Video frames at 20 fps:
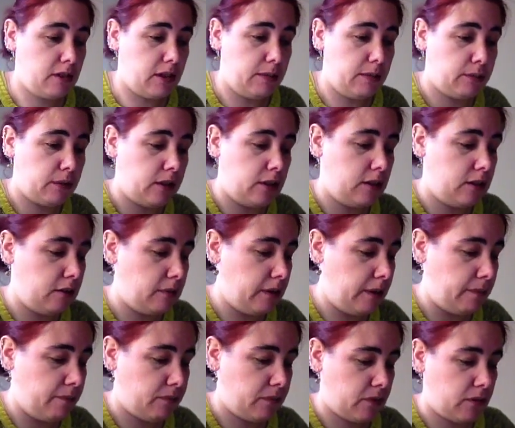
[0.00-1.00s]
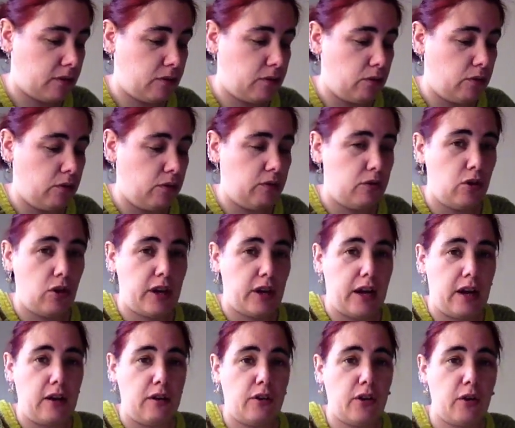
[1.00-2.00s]
that I'm going to do it, or knock
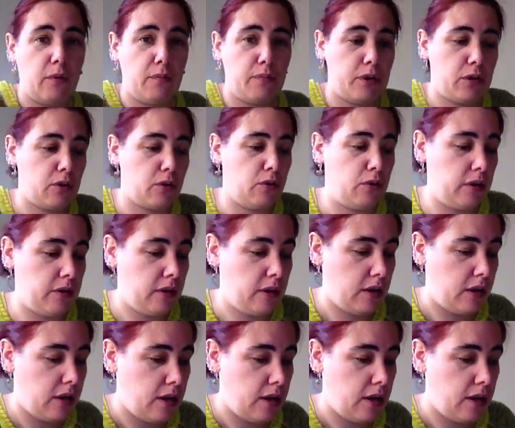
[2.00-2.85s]
out a bit off the screen.